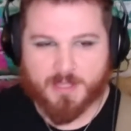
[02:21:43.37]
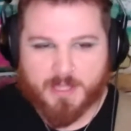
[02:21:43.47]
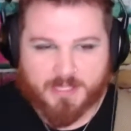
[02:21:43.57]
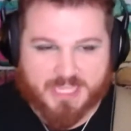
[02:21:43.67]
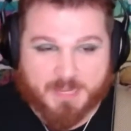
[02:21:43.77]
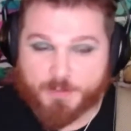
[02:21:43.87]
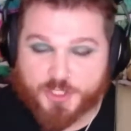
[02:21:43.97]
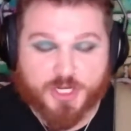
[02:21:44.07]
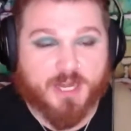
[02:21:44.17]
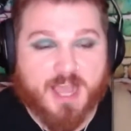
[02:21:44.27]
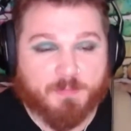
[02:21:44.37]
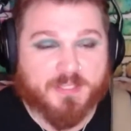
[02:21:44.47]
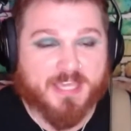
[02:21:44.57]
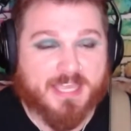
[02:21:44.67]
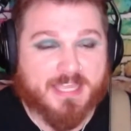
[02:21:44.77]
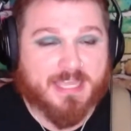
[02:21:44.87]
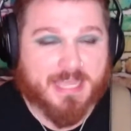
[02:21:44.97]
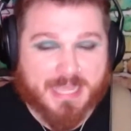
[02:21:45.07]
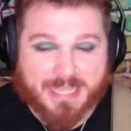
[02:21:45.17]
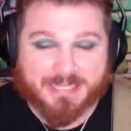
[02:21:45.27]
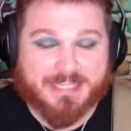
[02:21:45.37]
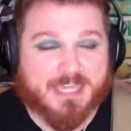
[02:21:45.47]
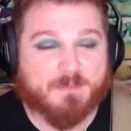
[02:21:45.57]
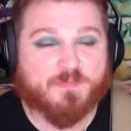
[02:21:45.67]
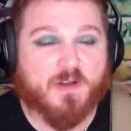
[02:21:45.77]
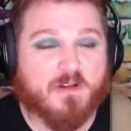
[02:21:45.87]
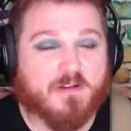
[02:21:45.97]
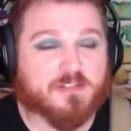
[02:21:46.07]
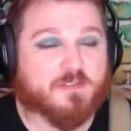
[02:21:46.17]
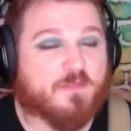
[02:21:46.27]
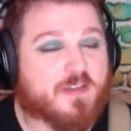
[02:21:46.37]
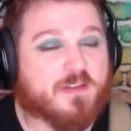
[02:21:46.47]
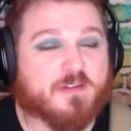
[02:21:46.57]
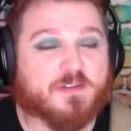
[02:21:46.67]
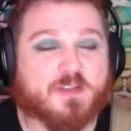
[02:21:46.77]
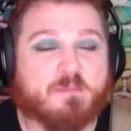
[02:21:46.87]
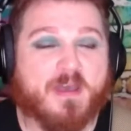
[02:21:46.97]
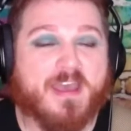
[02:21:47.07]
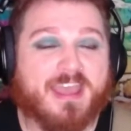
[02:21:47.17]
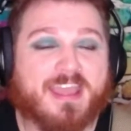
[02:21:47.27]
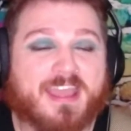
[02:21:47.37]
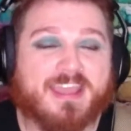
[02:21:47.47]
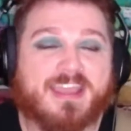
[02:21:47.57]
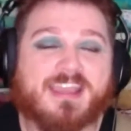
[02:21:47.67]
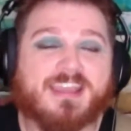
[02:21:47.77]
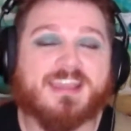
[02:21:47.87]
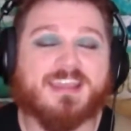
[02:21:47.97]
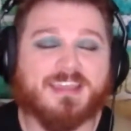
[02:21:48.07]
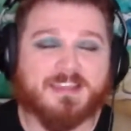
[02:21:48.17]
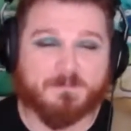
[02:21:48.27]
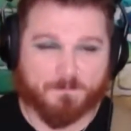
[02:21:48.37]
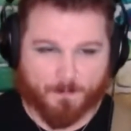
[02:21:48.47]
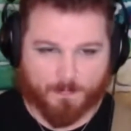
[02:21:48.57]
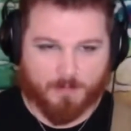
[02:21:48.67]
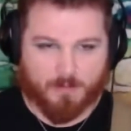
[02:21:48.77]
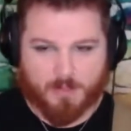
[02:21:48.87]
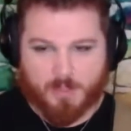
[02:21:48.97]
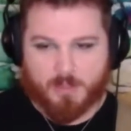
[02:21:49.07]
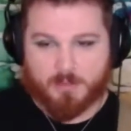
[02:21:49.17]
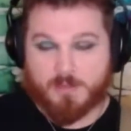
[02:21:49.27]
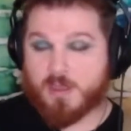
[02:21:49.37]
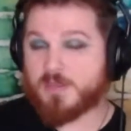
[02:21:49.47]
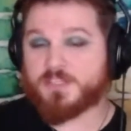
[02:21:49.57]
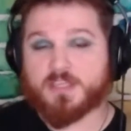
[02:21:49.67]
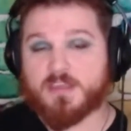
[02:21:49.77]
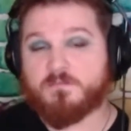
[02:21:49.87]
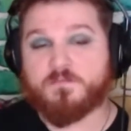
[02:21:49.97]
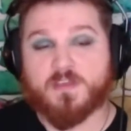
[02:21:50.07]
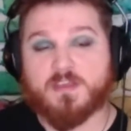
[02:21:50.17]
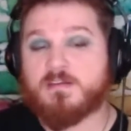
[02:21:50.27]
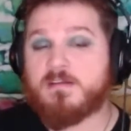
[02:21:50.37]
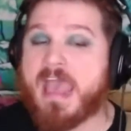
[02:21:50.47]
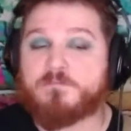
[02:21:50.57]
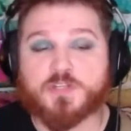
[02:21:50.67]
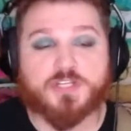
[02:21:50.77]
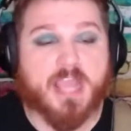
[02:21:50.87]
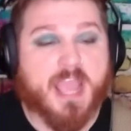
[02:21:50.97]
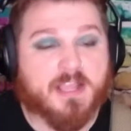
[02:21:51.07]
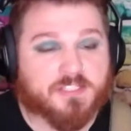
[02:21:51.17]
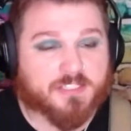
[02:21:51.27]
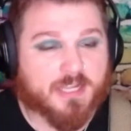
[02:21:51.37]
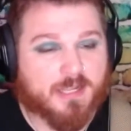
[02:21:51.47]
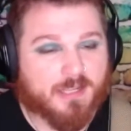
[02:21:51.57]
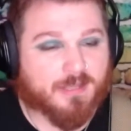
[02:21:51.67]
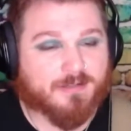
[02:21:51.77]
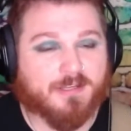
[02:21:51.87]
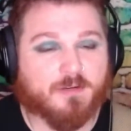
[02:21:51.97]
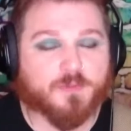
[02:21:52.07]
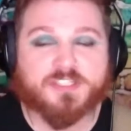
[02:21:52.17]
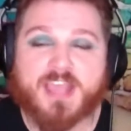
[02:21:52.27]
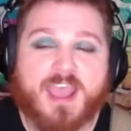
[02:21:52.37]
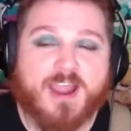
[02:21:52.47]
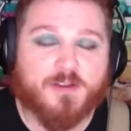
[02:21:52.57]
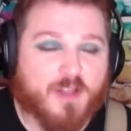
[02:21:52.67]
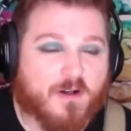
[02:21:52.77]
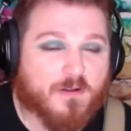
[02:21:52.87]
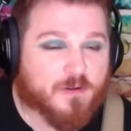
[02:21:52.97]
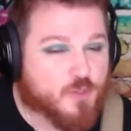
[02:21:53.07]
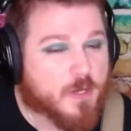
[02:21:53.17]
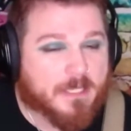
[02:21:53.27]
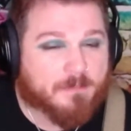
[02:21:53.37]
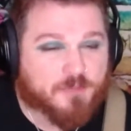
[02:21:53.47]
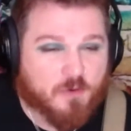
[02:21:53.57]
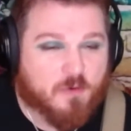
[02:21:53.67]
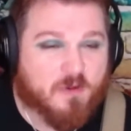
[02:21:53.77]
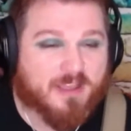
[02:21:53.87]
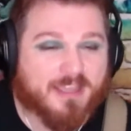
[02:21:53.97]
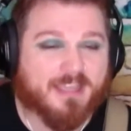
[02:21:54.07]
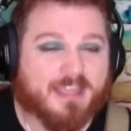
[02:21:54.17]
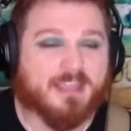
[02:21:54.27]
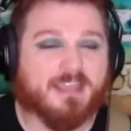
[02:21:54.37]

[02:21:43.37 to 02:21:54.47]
Keep your chin up, kid, and keep those fears at bay. 'Cause you give fear half a chance, and it will scare your dreams away.